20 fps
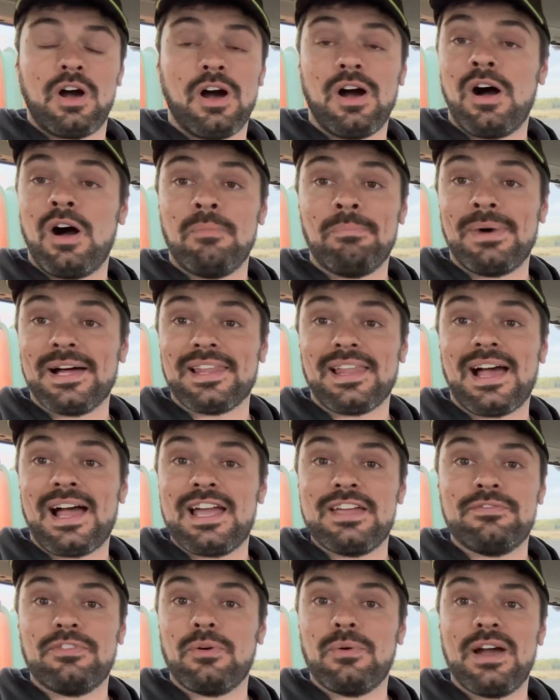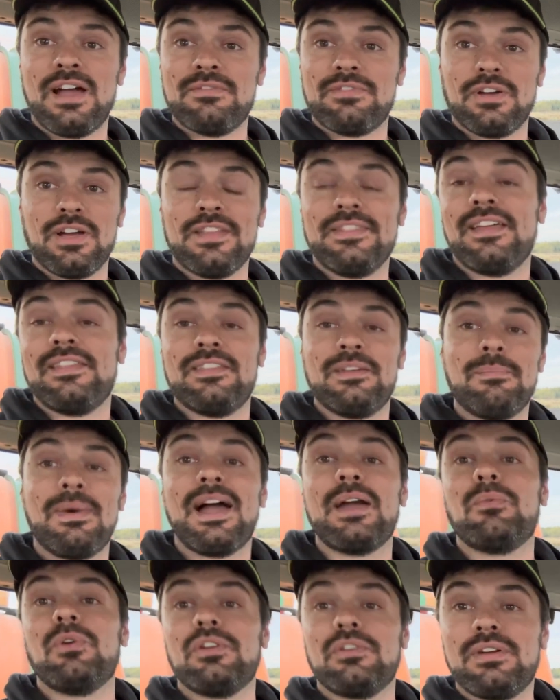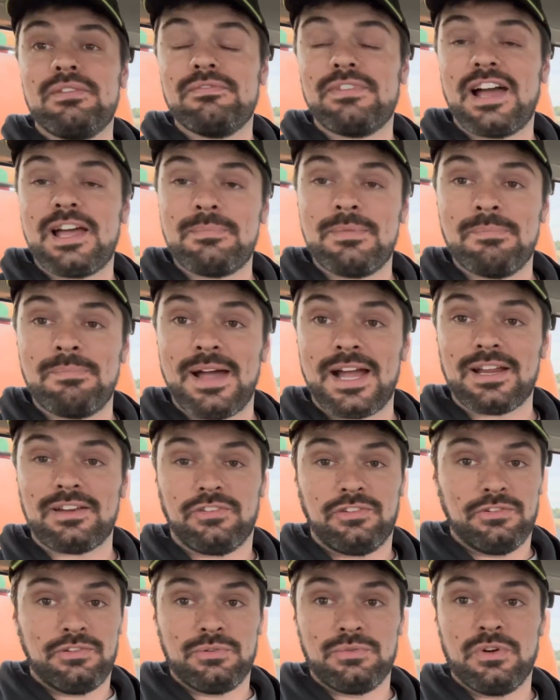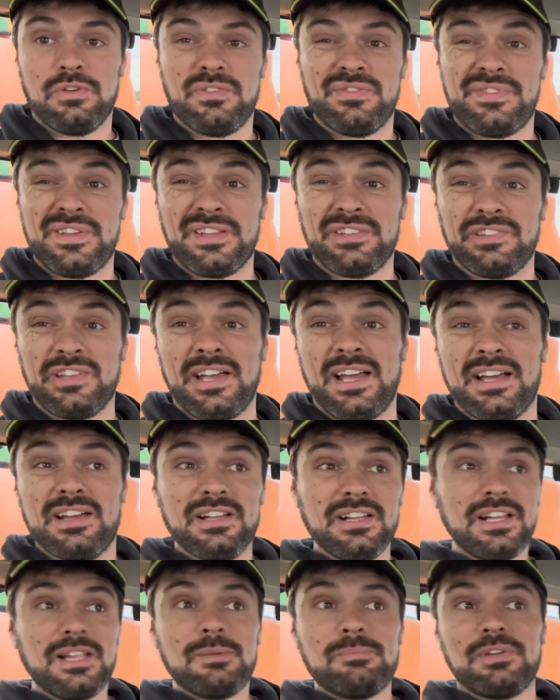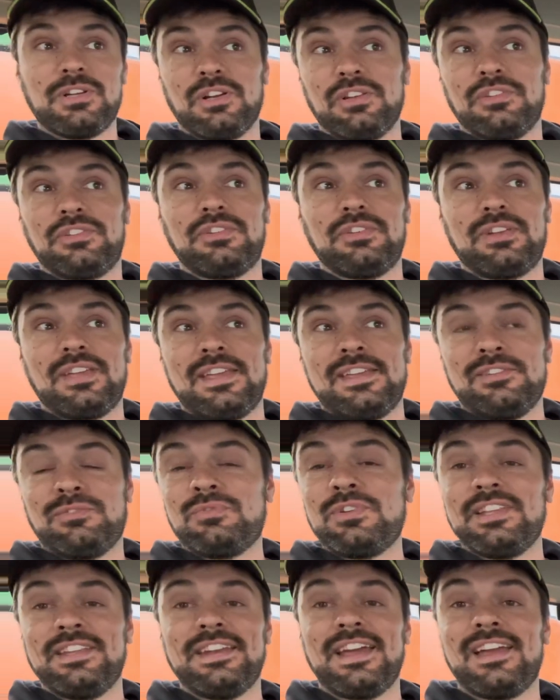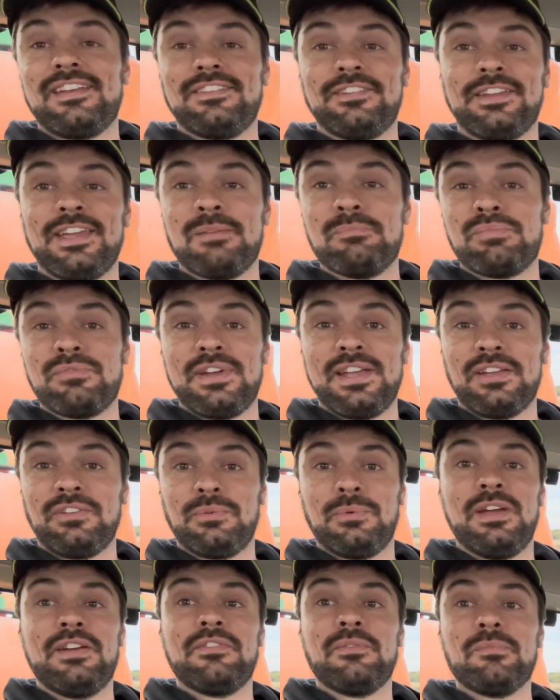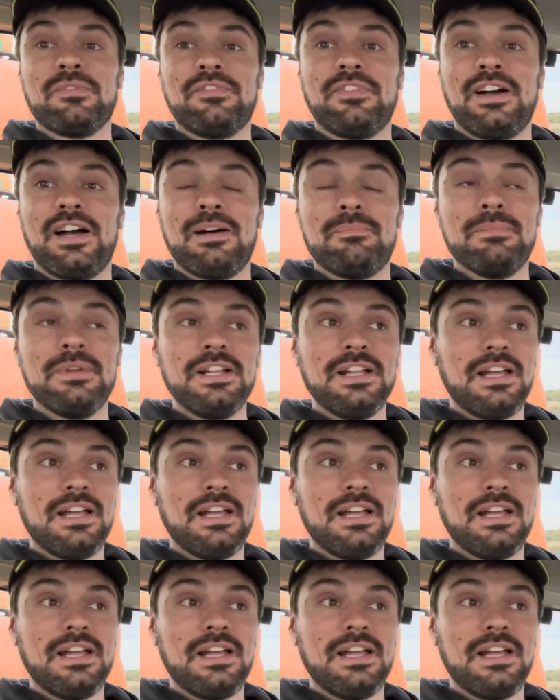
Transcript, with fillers: on my live or whatever, and then they might want to invite me back to do other things like that because it's really nice to get breaks away from the farm.